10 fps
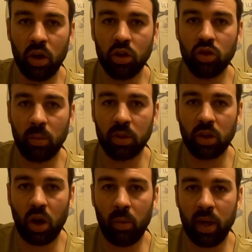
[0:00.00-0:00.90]
drop us a
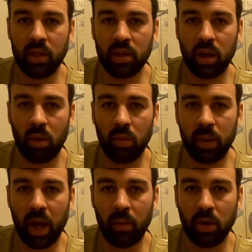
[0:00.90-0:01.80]
comment and we'll be
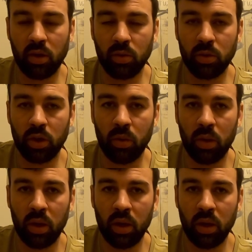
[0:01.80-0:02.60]
happy to do so.